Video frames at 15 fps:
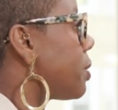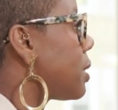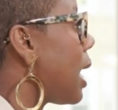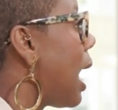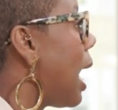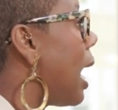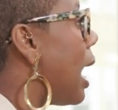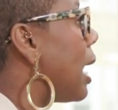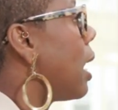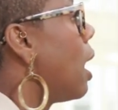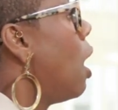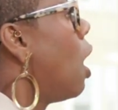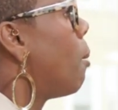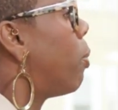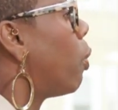side.
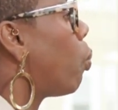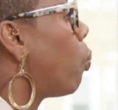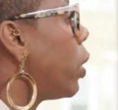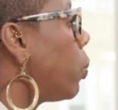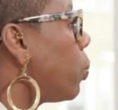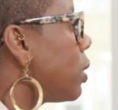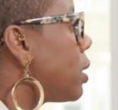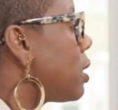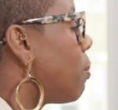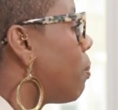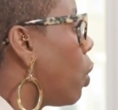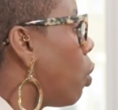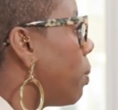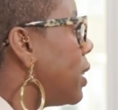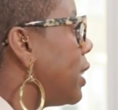But when was the
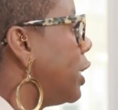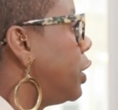moment